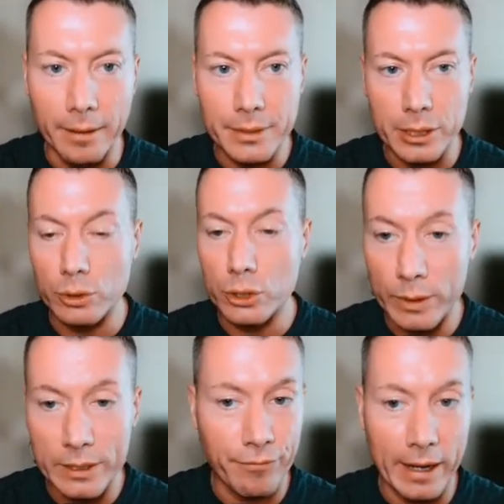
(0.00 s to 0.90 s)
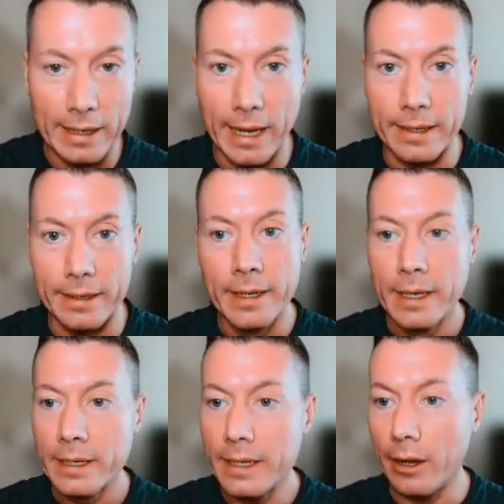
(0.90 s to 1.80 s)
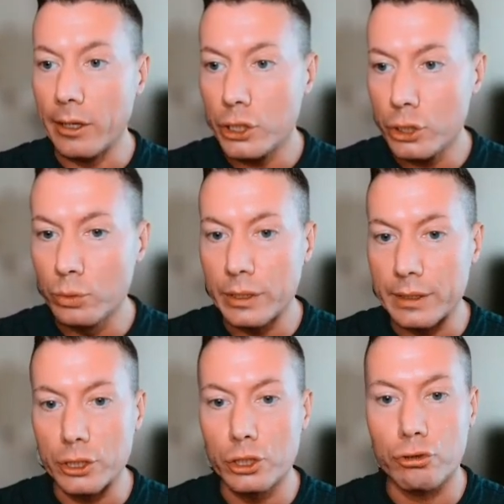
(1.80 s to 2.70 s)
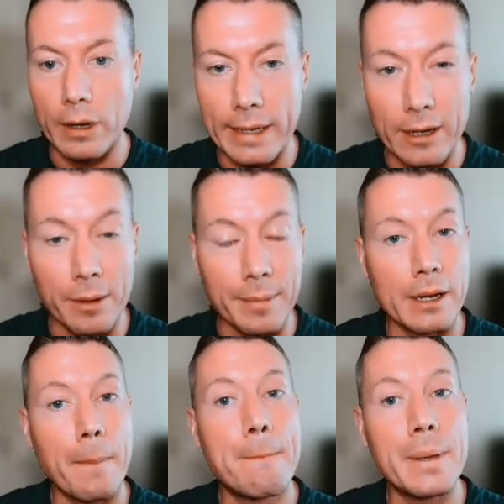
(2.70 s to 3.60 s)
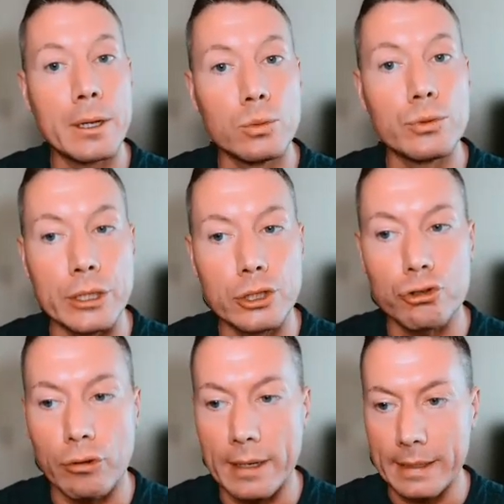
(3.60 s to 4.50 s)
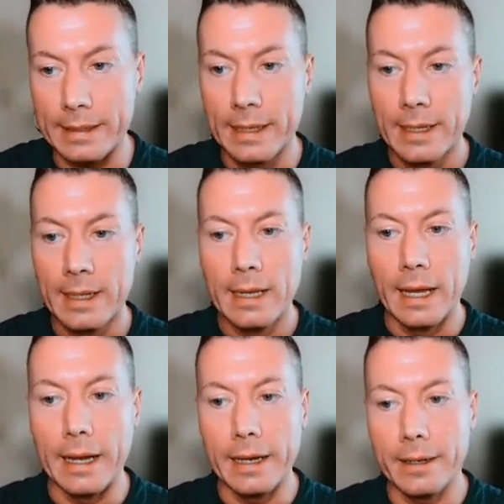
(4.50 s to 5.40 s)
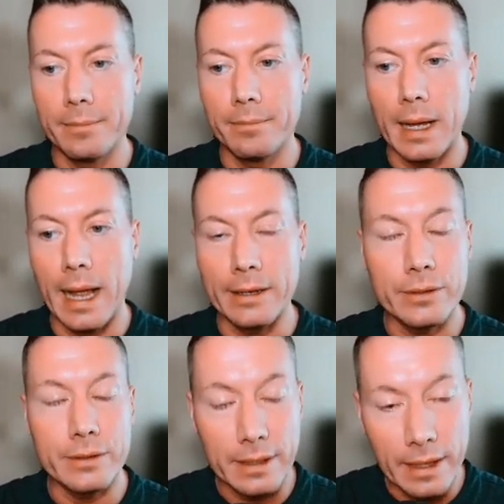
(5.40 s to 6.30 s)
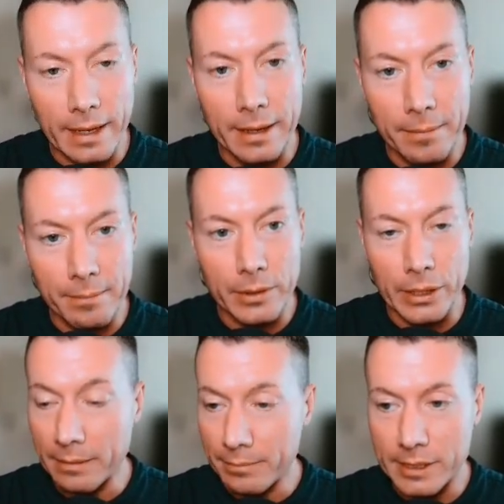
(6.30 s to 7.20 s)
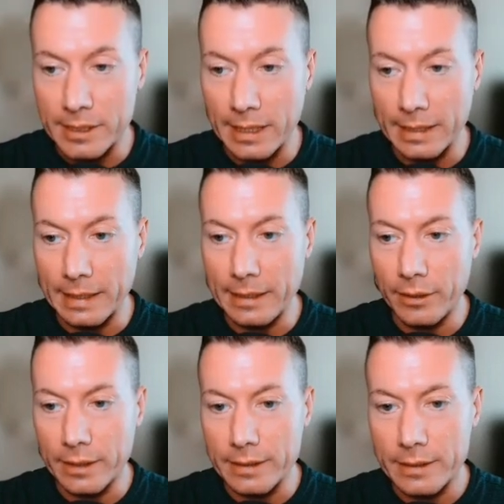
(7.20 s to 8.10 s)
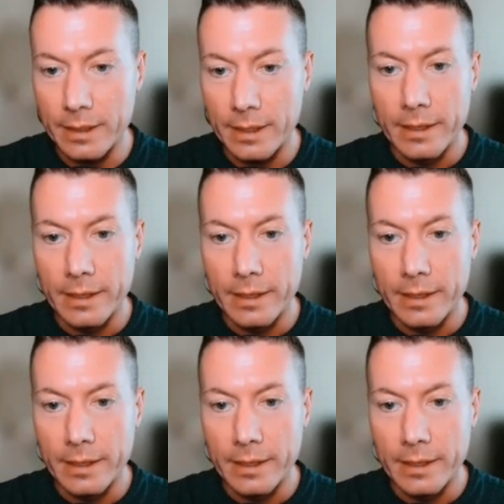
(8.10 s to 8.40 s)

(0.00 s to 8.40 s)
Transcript: So Swiss franc yen, yeah, I shorted this trade. I'm going to build this trade still in it, guys.